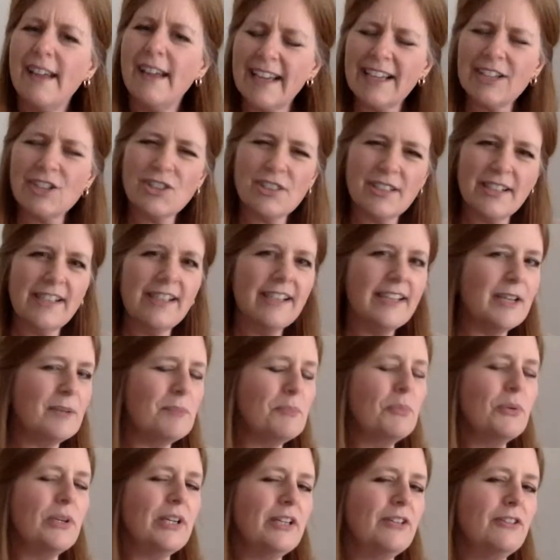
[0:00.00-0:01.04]
actually I
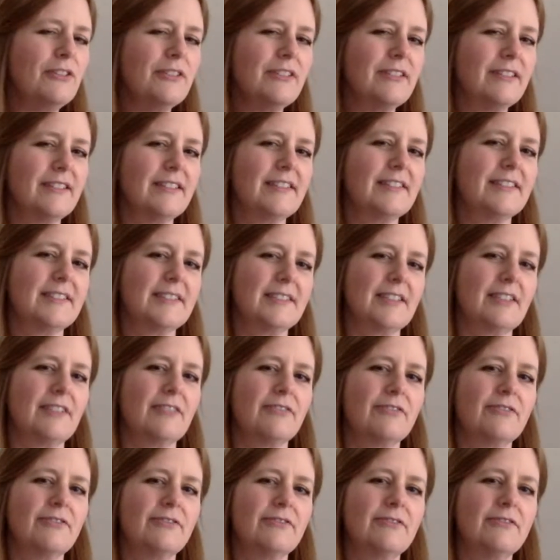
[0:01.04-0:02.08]
am pretty good at this
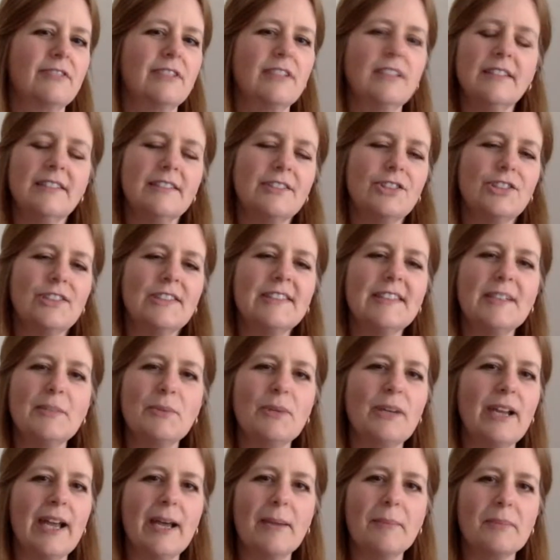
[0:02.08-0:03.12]
stuff. Let's just see
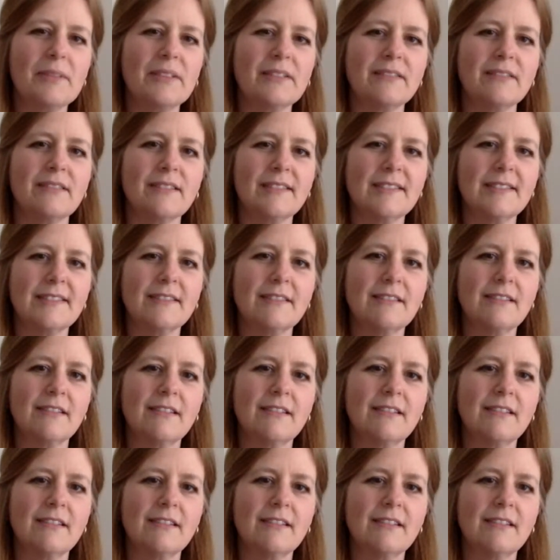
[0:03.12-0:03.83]
what happens.